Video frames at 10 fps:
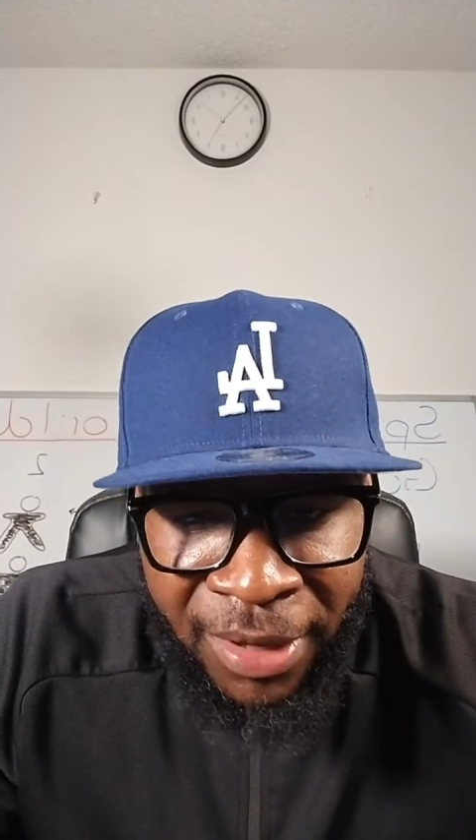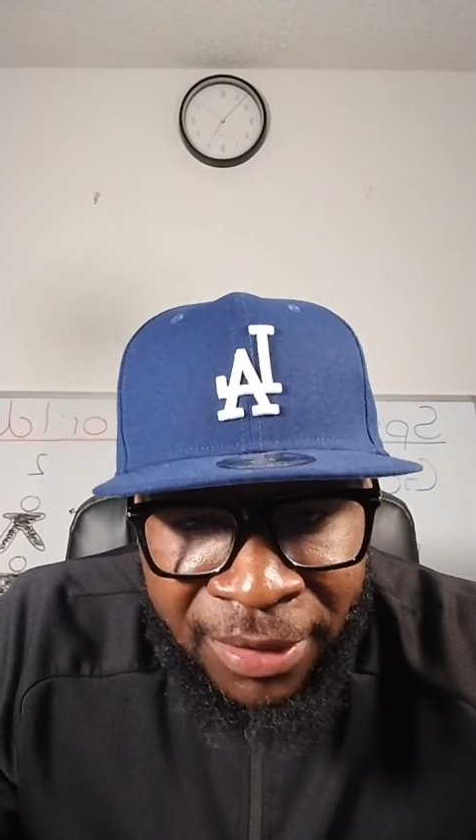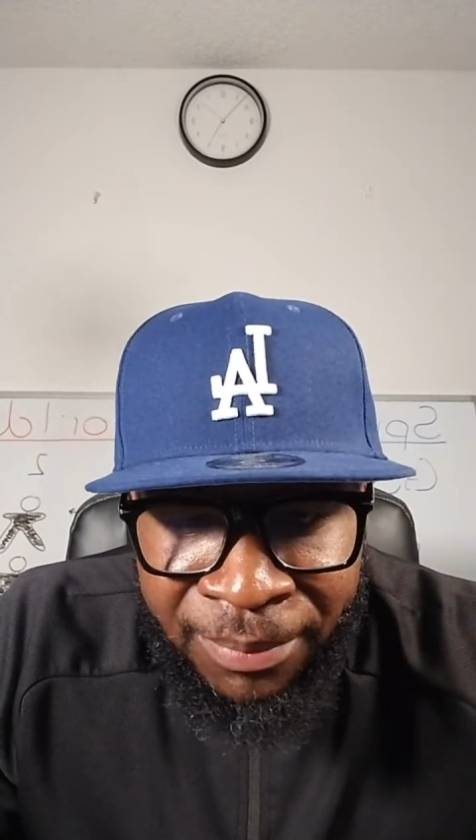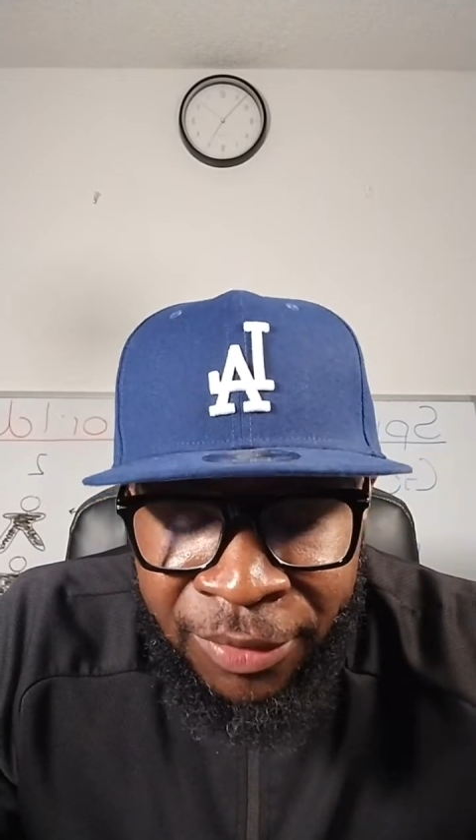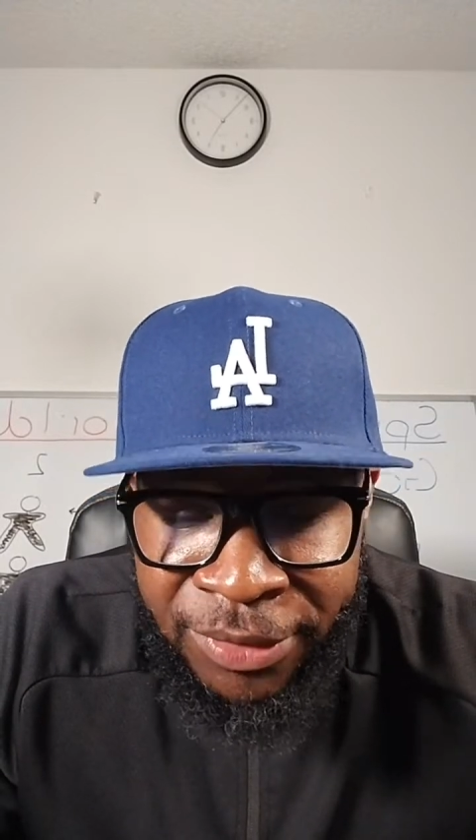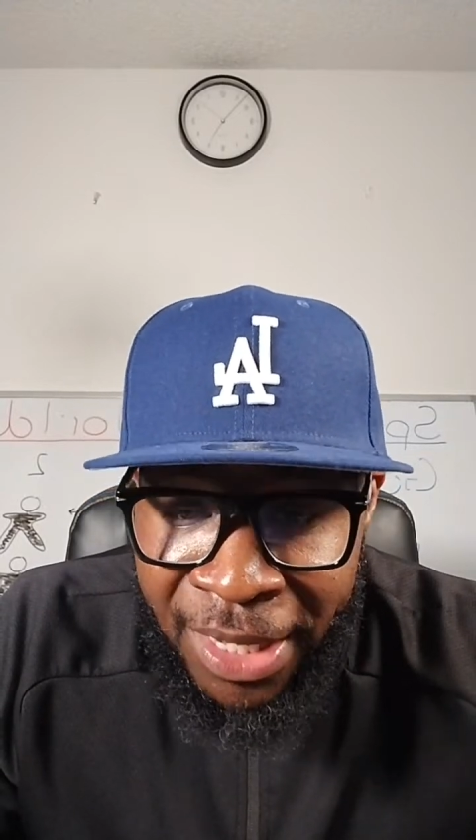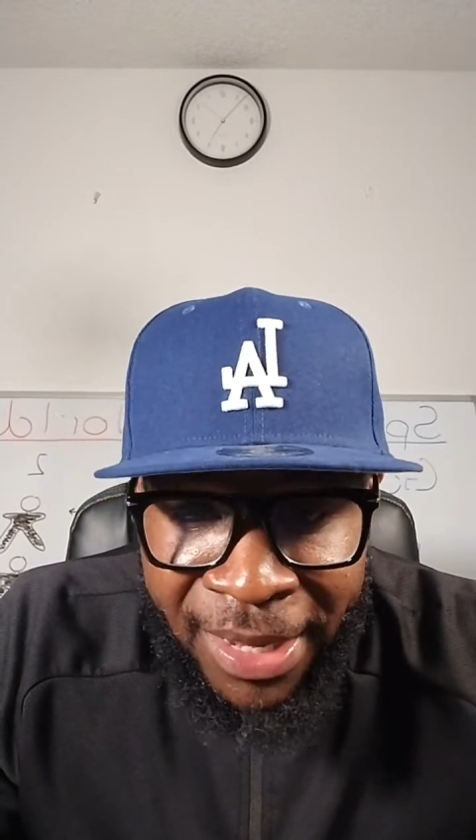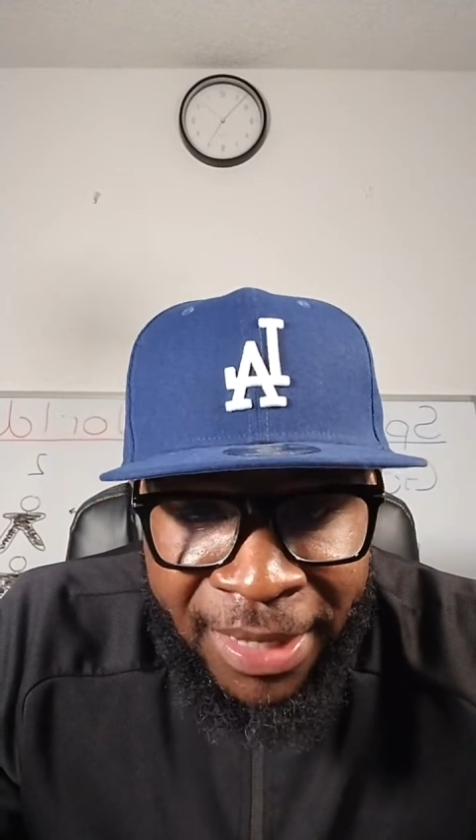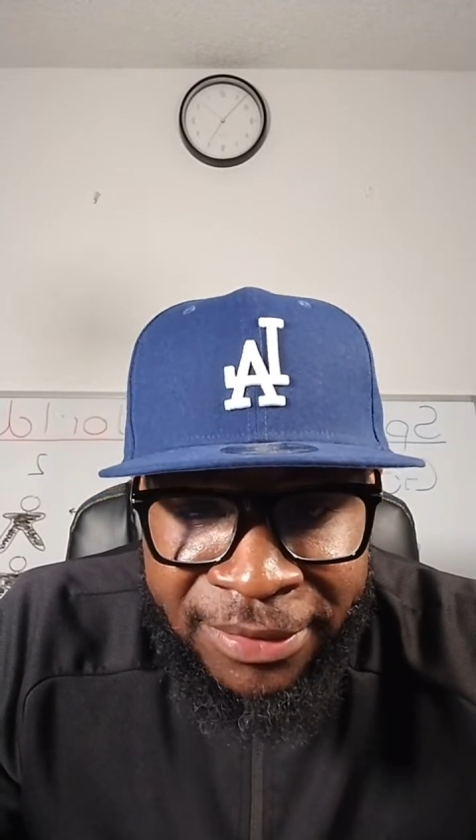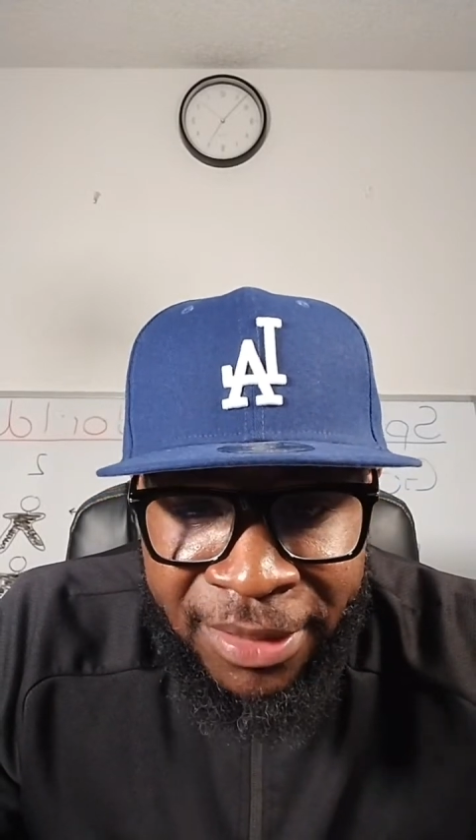Like the Most High
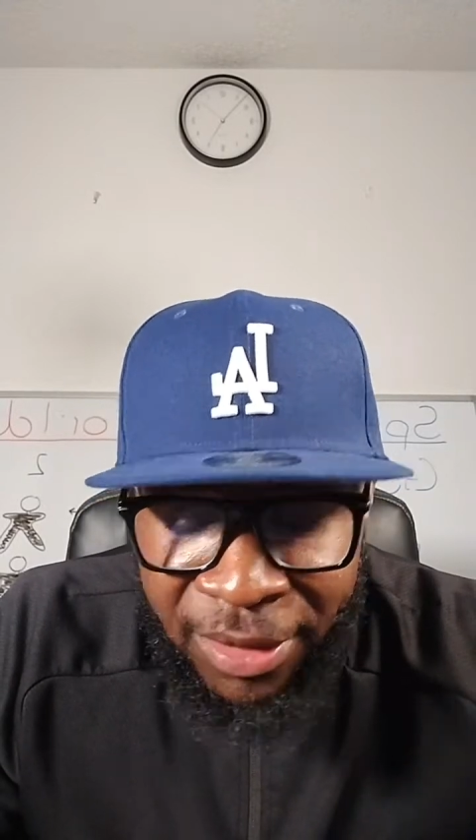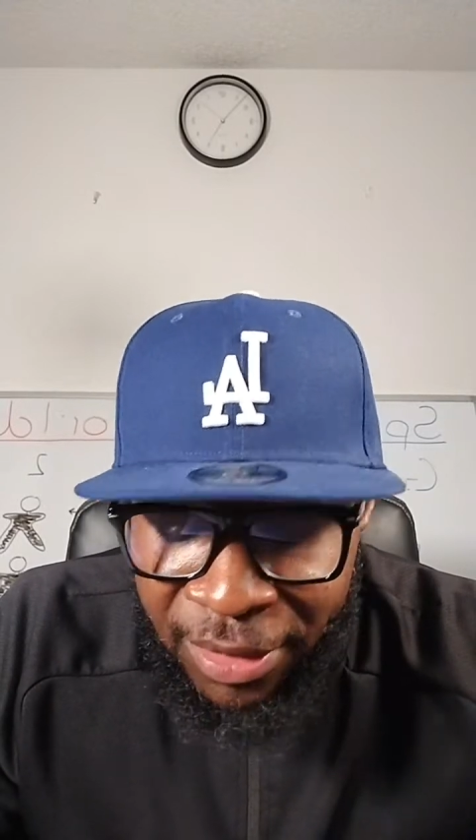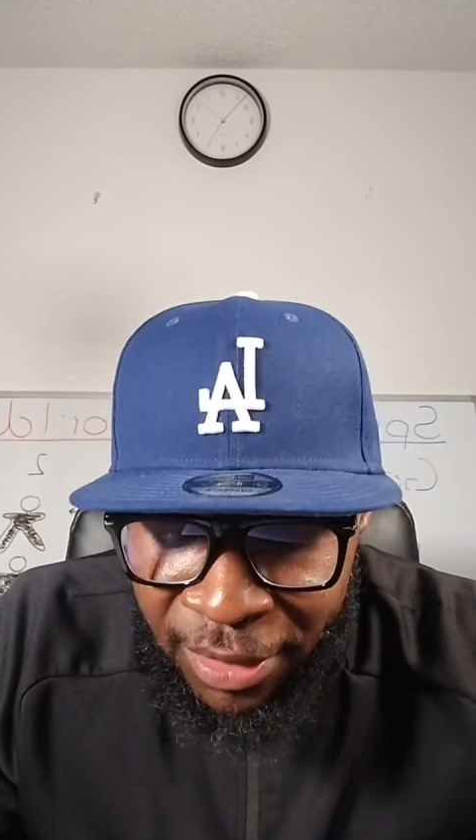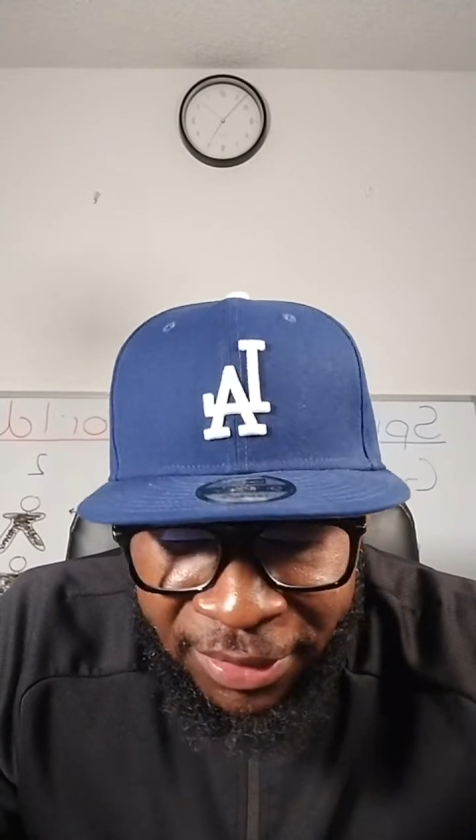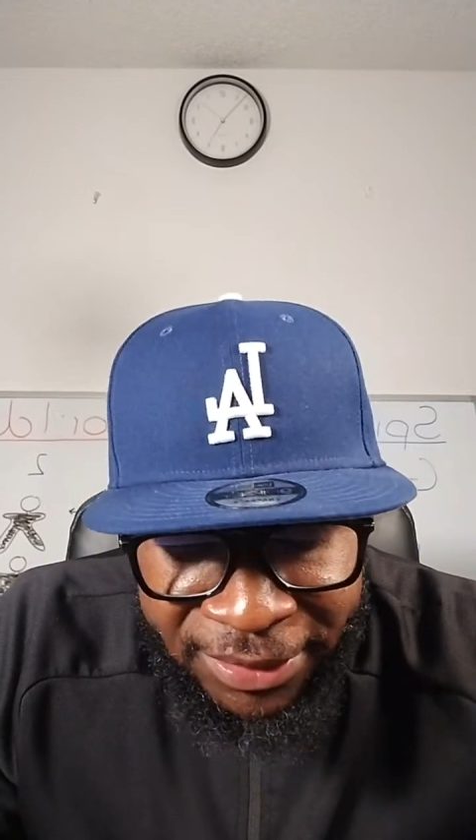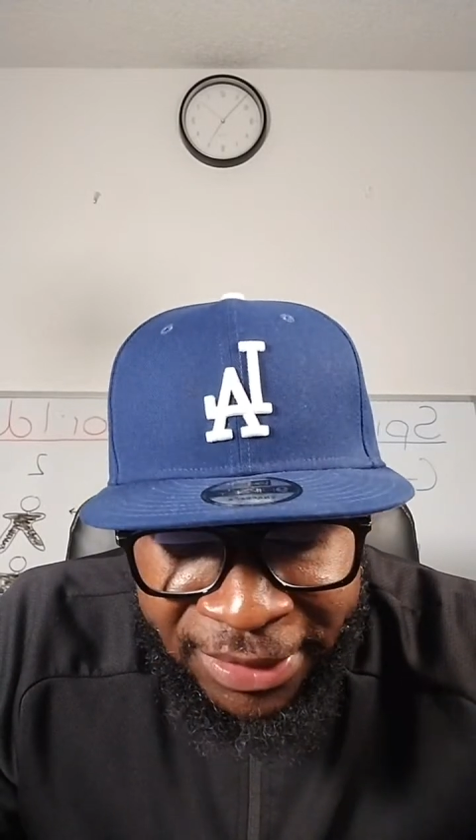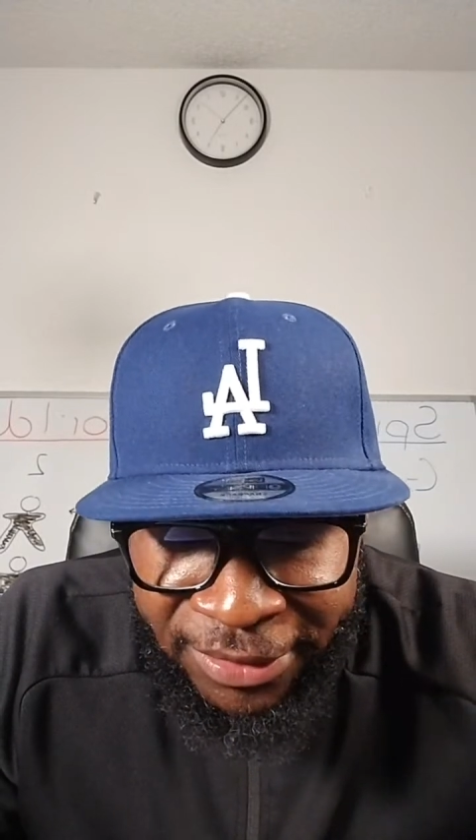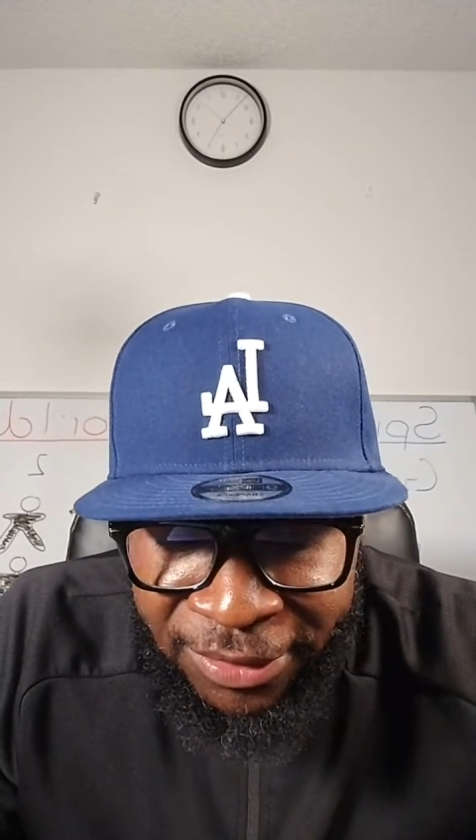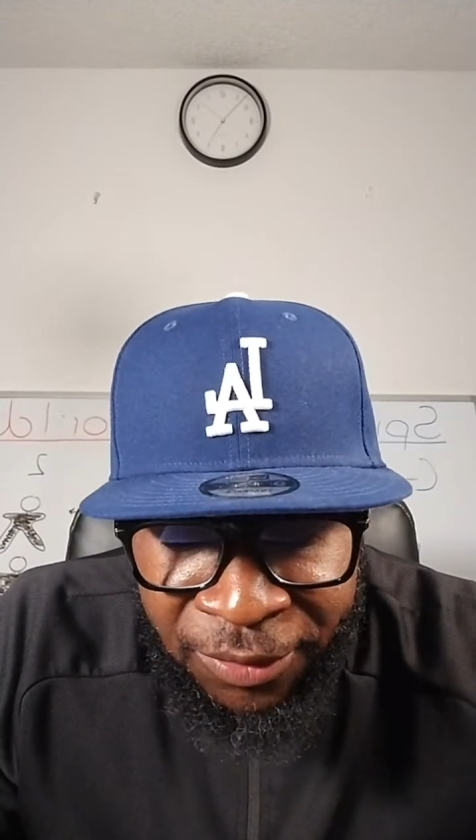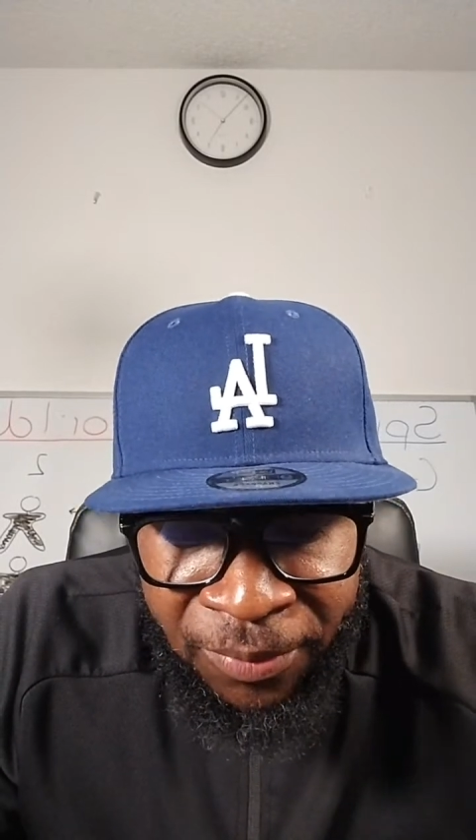has a
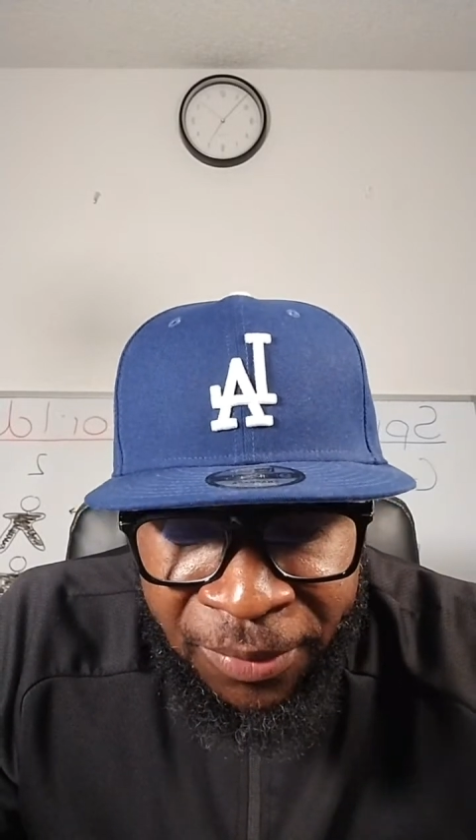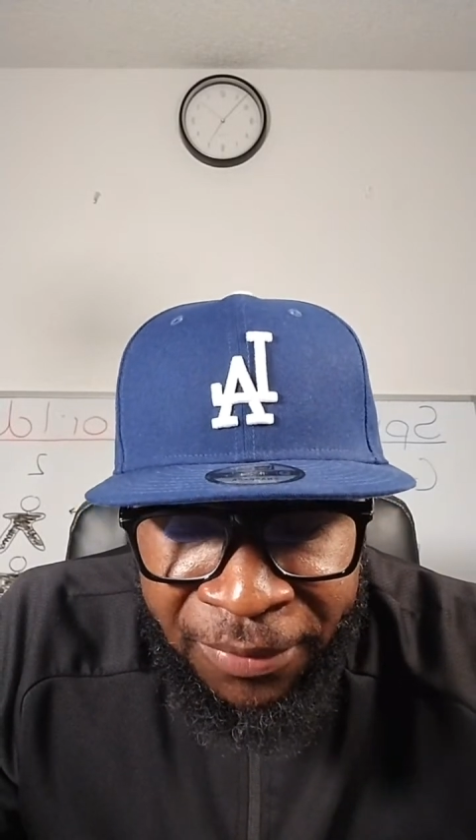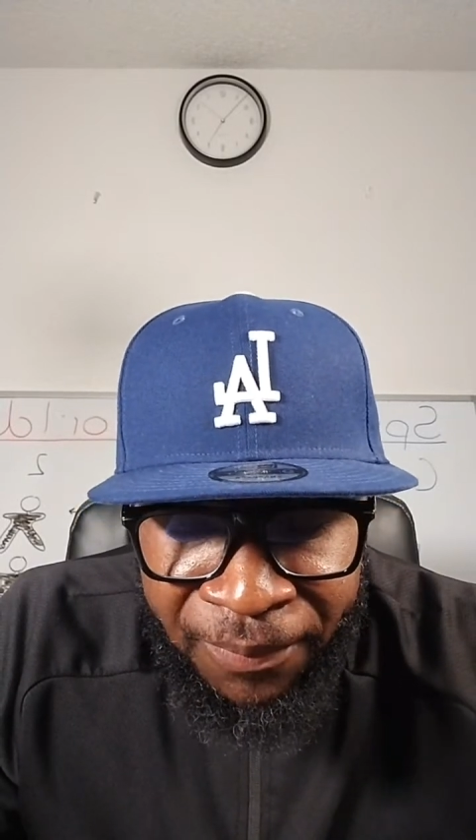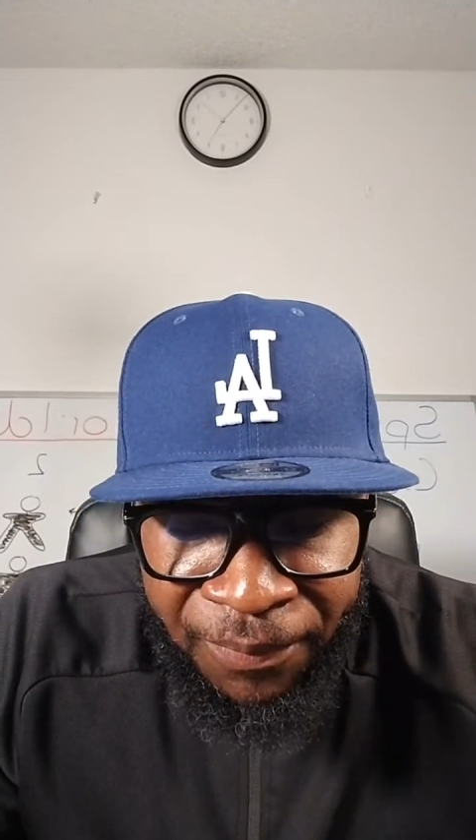sense of humor.